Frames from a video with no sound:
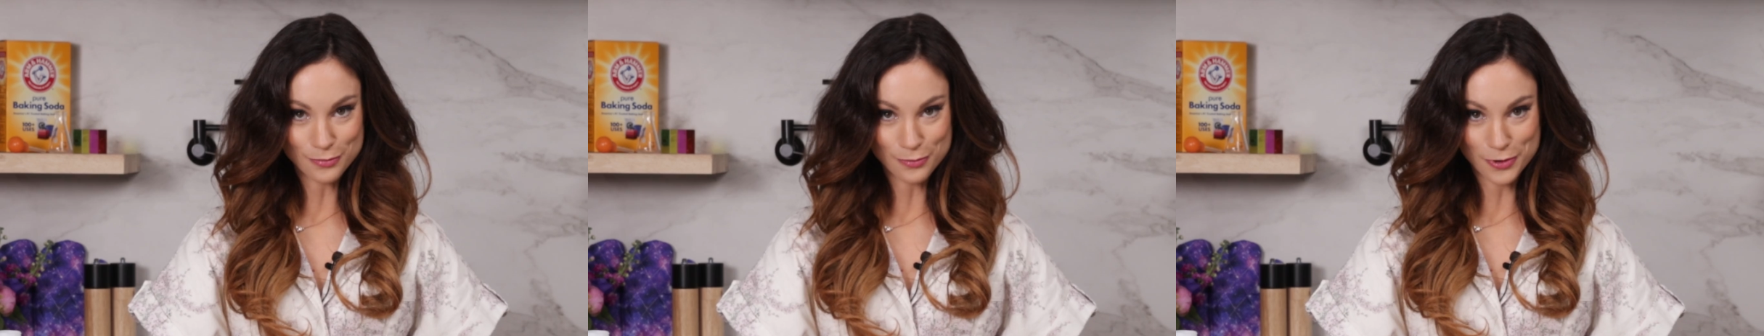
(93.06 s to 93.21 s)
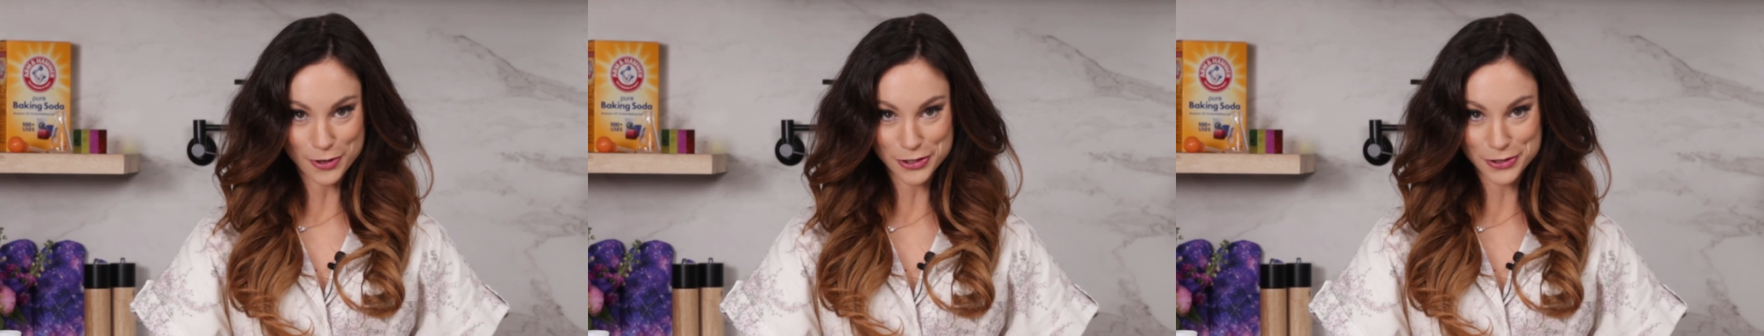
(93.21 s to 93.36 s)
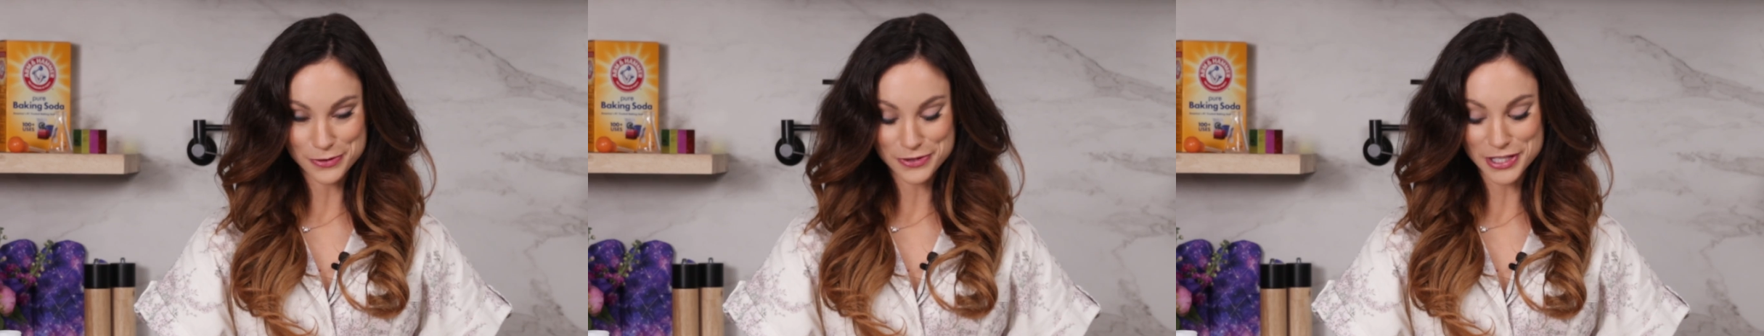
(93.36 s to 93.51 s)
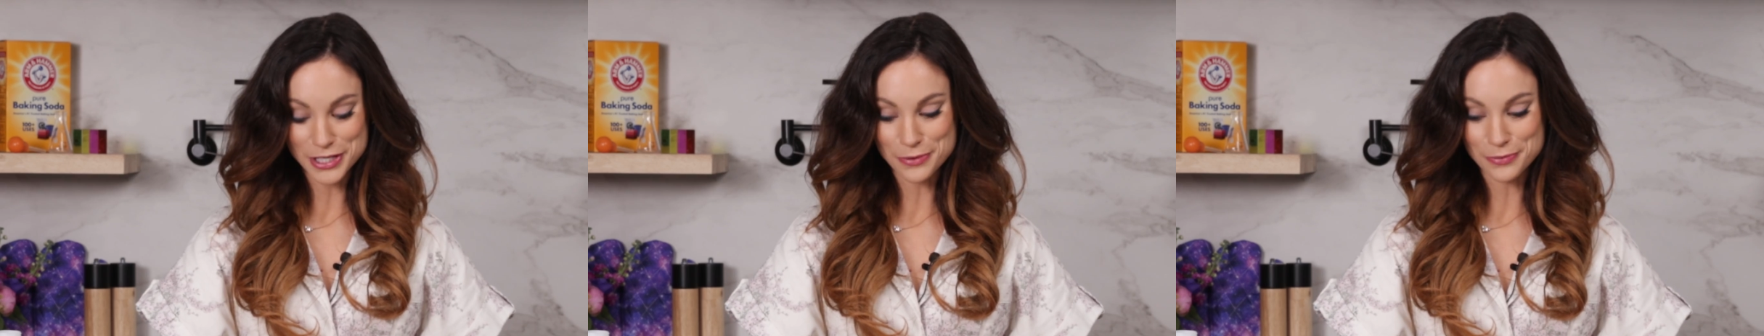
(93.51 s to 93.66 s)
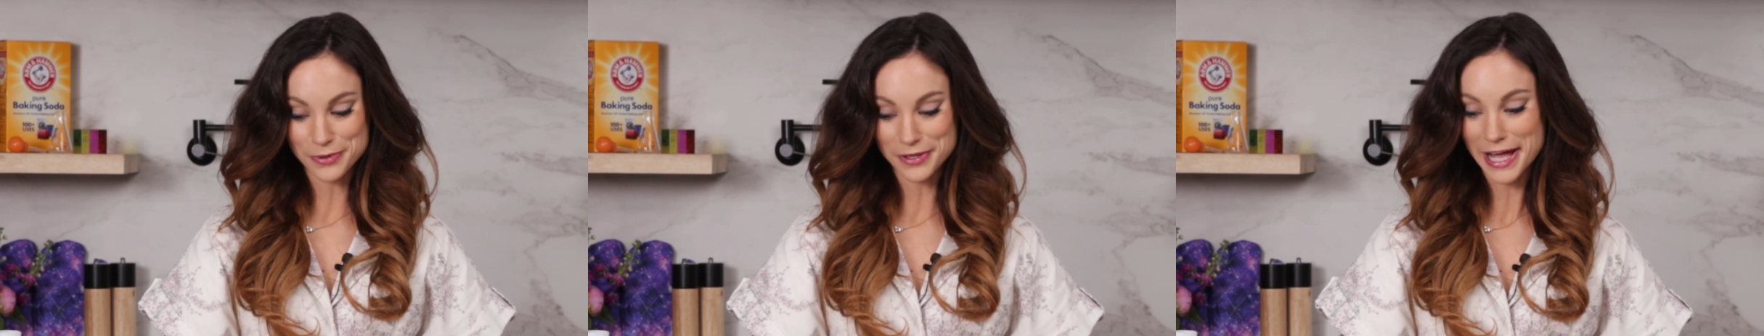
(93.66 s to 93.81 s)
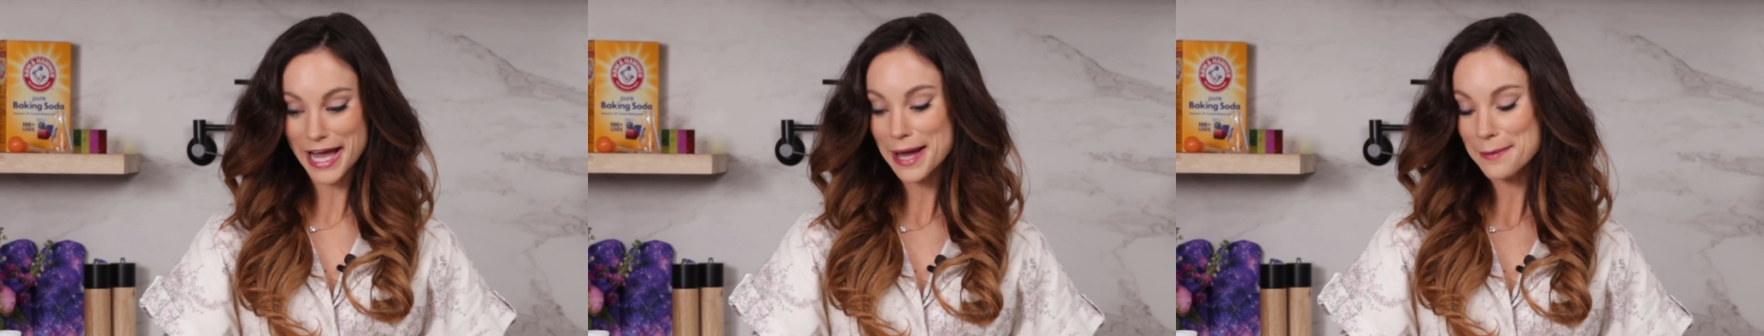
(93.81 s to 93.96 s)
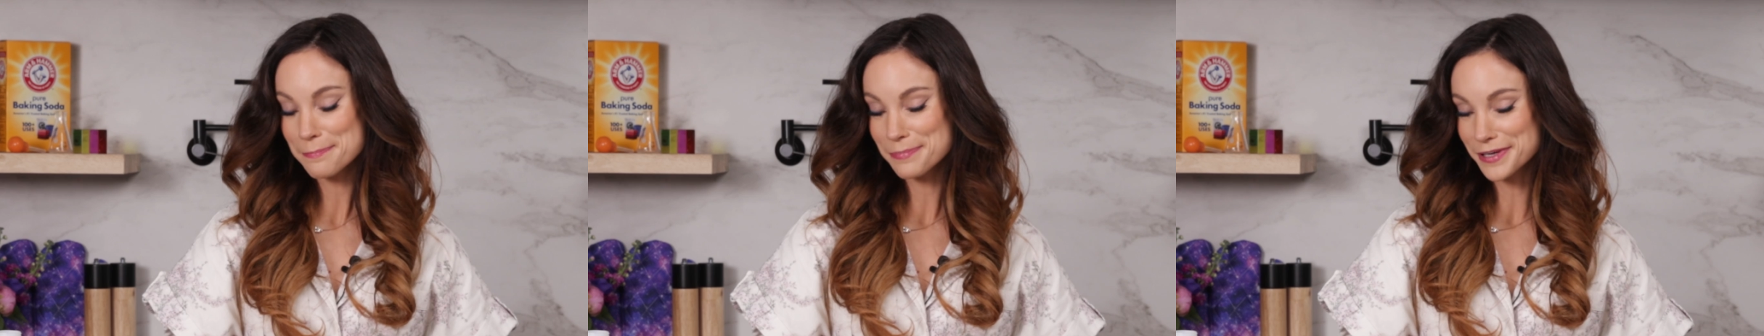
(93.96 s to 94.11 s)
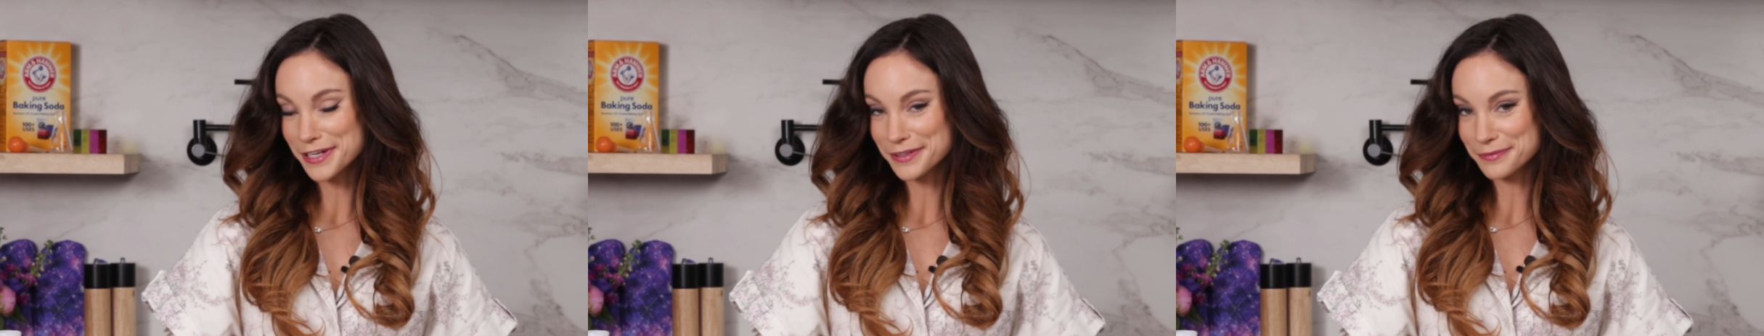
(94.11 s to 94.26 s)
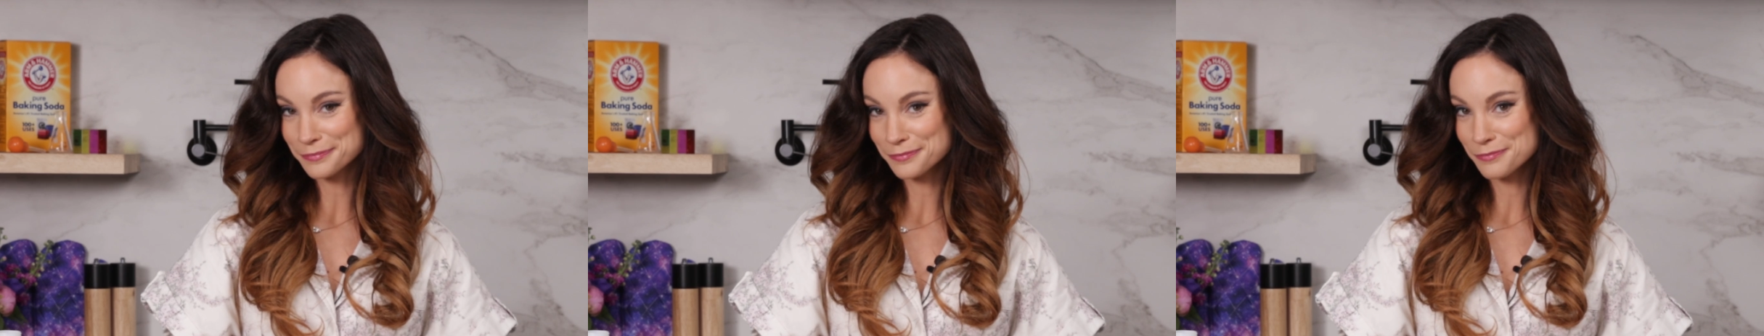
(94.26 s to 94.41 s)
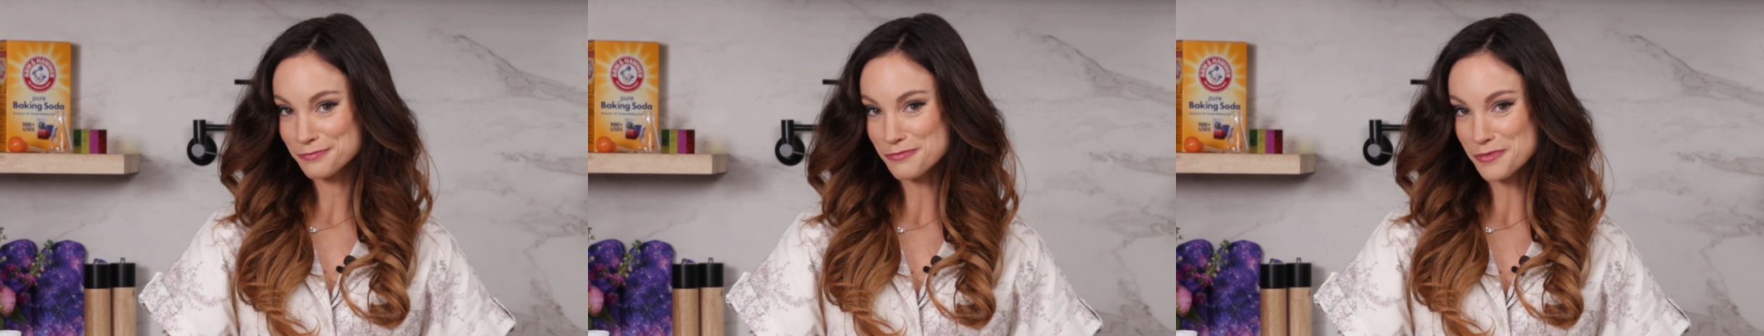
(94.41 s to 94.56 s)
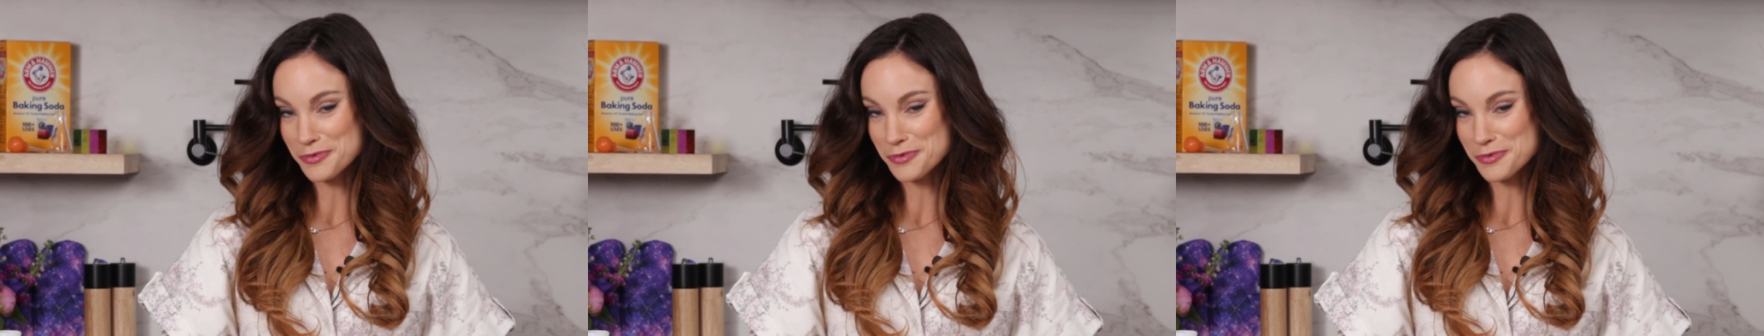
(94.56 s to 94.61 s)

What do you think will happen